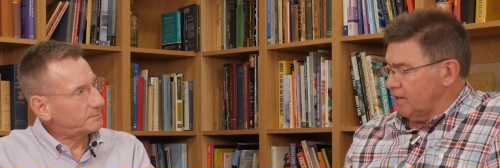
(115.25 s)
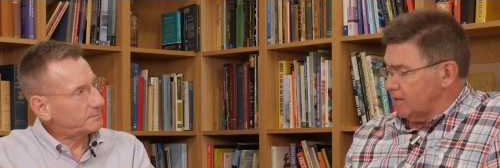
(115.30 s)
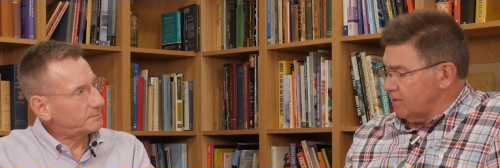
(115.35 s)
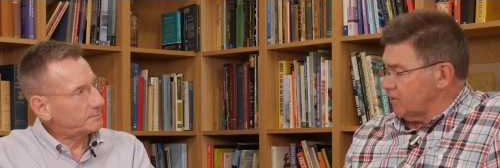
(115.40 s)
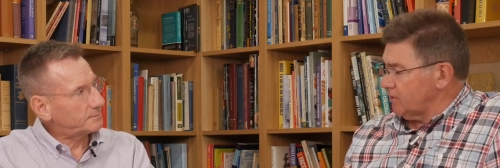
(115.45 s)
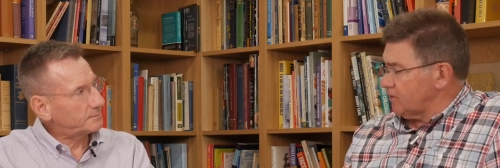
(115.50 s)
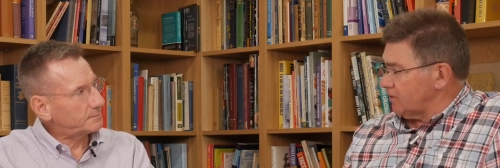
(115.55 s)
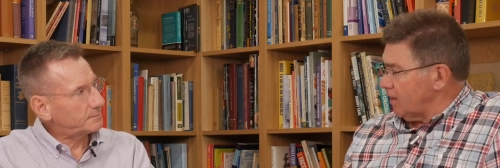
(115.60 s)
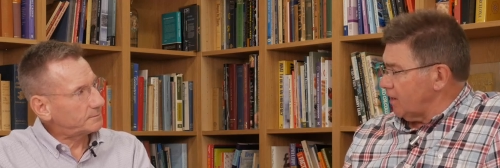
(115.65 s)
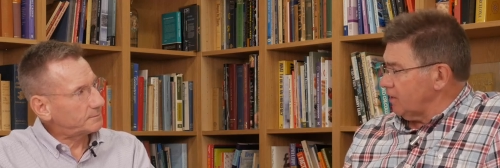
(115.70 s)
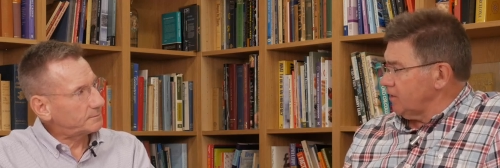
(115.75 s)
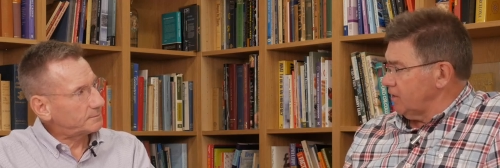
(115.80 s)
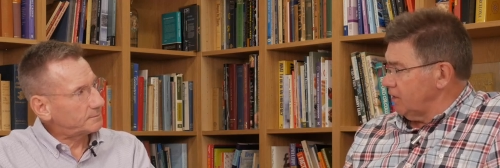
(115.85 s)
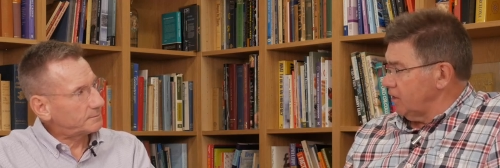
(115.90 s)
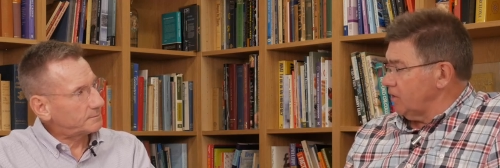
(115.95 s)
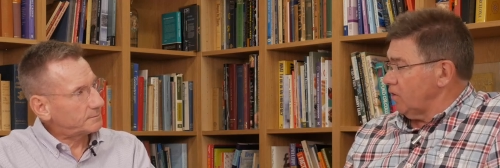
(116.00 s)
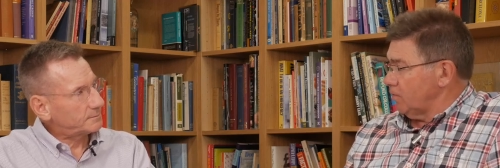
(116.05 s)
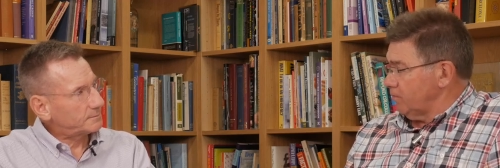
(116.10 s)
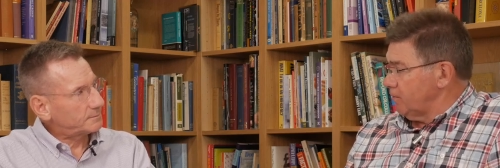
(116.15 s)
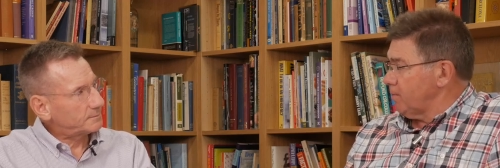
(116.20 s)

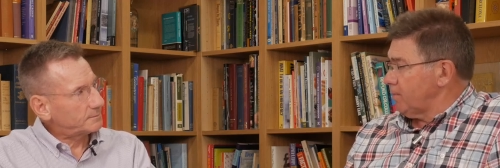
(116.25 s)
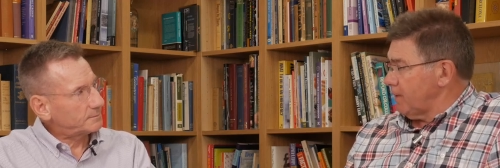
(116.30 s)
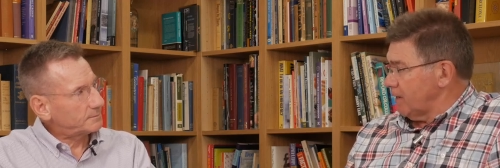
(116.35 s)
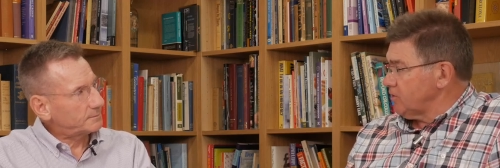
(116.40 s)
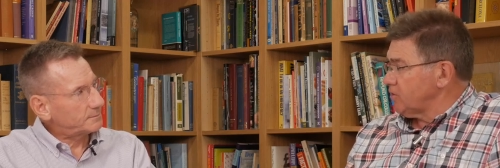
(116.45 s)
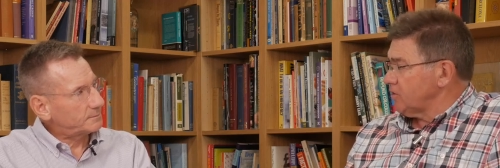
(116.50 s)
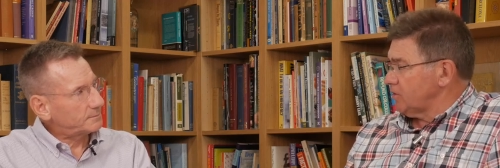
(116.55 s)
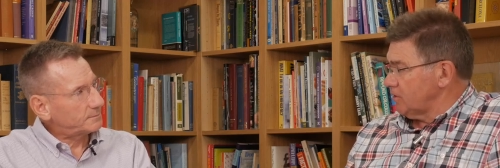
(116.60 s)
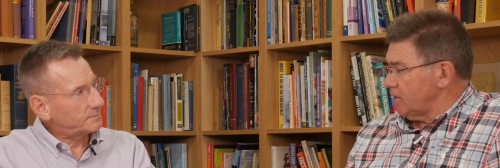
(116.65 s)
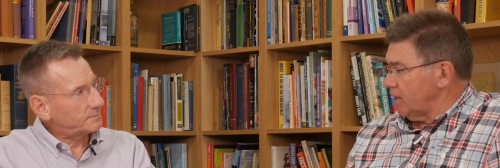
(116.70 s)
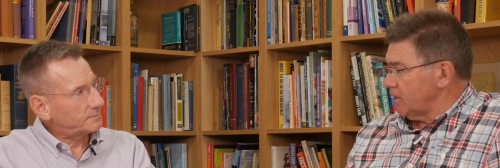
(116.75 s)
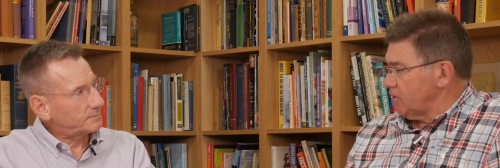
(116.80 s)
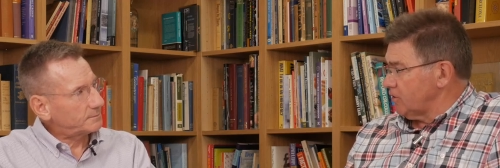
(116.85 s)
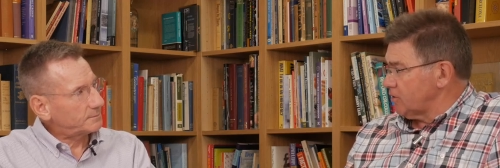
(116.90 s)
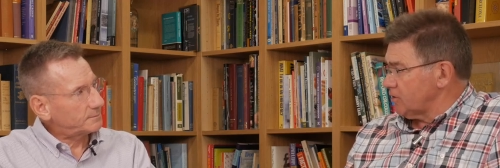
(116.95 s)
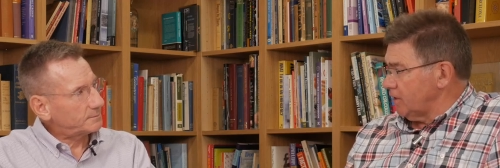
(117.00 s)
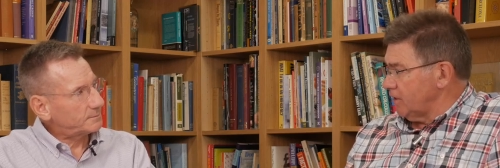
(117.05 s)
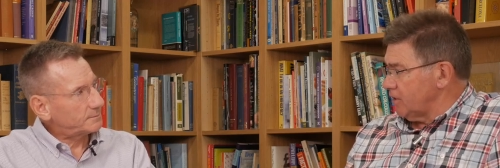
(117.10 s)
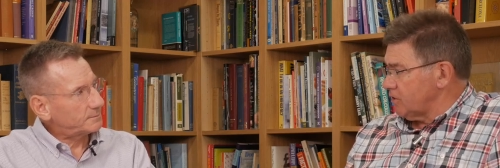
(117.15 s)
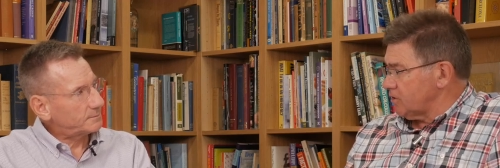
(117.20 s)
Speaker 1: understanding of the pensions
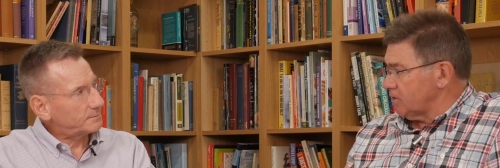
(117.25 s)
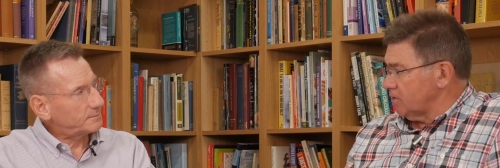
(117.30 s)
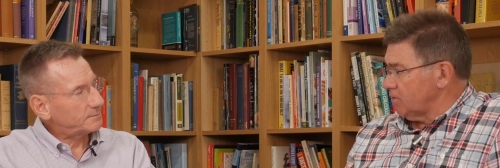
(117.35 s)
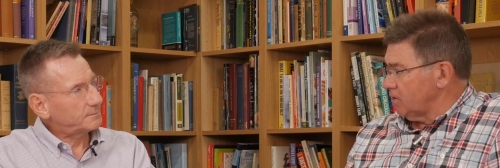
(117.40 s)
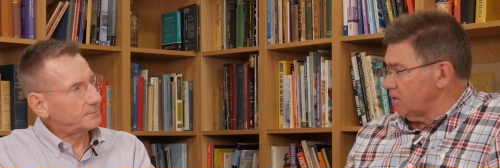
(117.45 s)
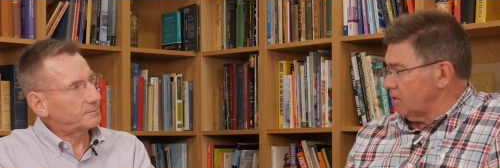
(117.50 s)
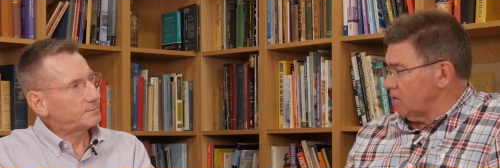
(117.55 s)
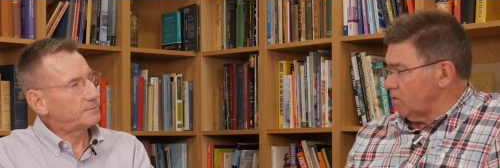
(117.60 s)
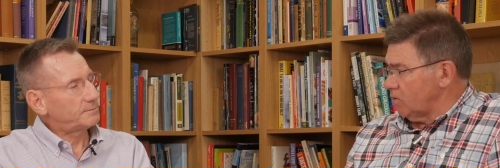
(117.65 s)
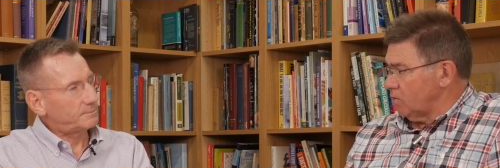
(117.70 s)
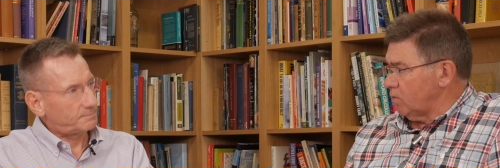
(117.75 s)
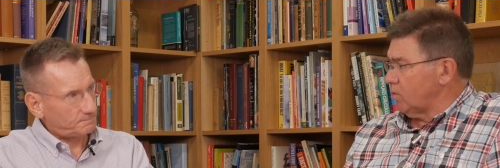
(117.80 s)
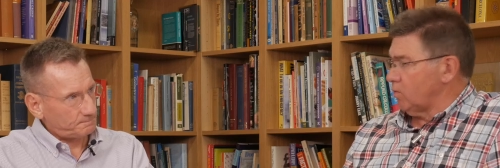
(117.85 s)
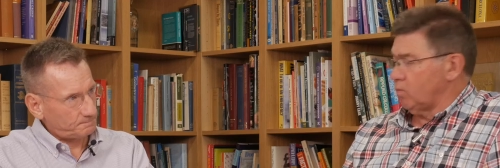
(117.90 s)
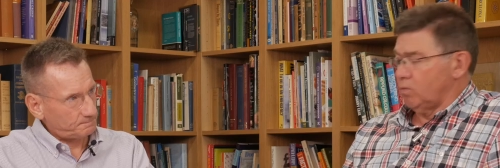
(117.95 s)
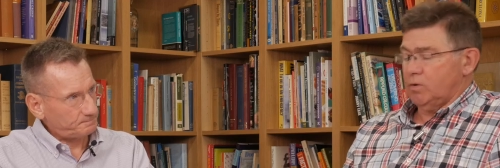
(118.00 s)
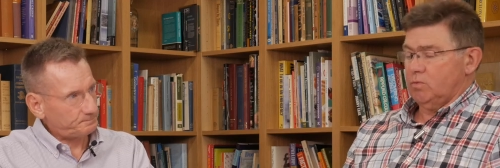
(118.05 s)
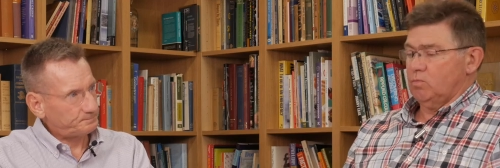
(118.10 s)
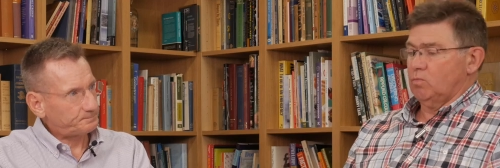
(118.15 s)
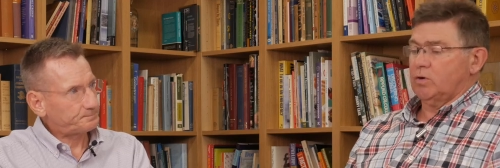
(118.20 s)
legislation. Or
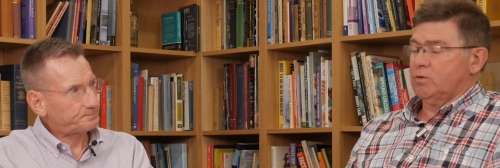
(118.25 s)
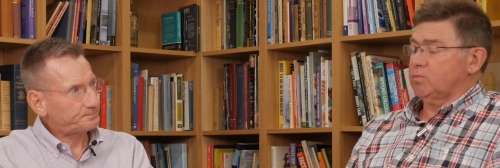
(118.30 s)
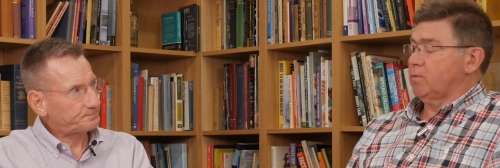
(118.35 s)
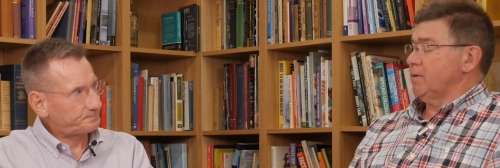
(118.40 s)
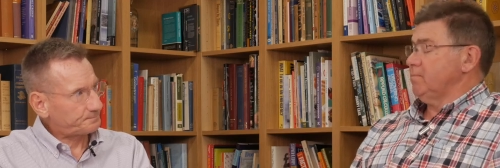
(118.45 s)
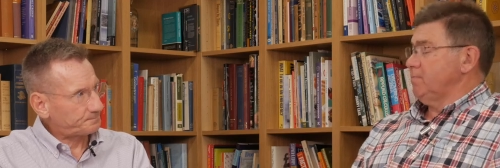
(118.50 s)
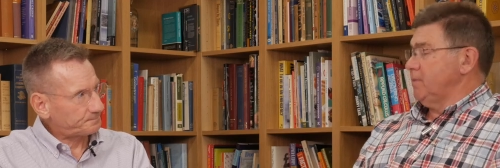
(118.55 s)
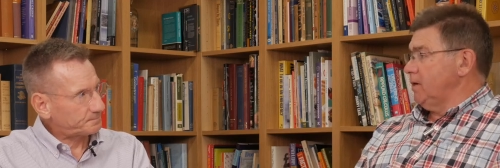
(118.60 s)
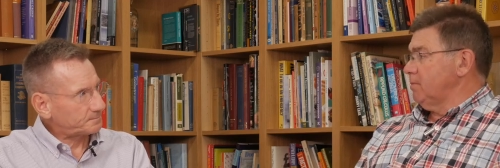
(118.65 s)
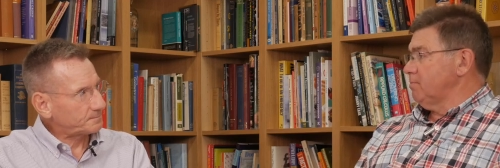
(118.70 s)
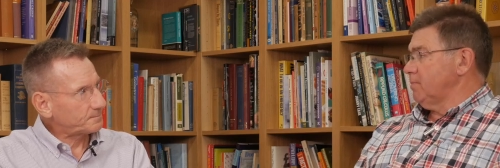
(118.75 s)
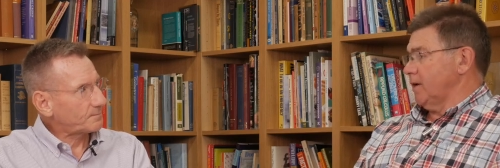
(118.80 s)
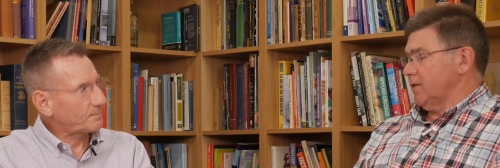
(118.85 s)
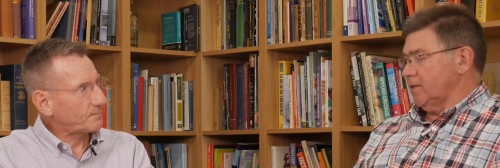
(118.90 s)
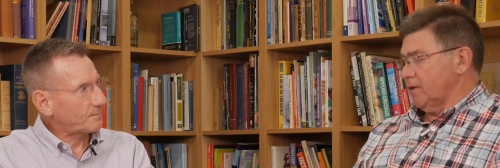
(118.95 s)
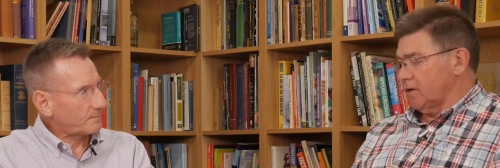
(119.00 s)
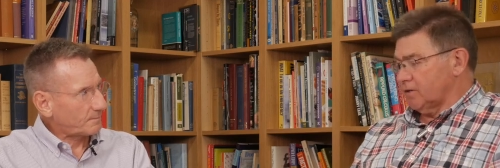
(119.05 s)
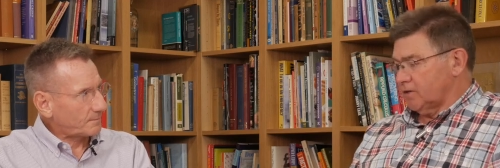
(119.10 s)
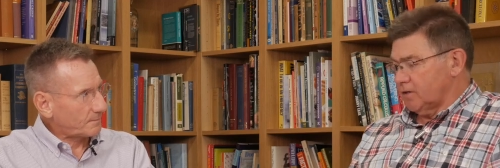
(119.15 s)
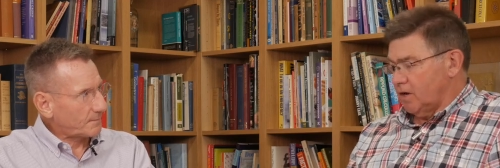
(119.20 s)
mm-hmm. what, what do I mean by
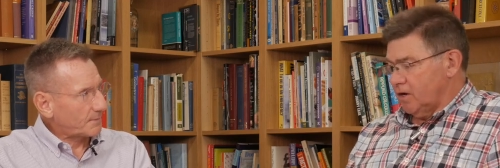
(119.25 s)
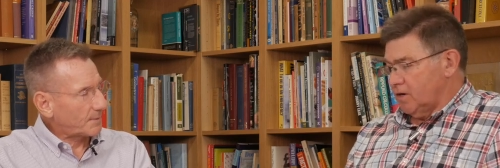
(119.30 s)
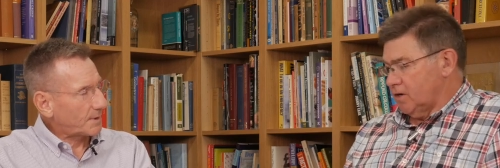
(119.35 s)
that?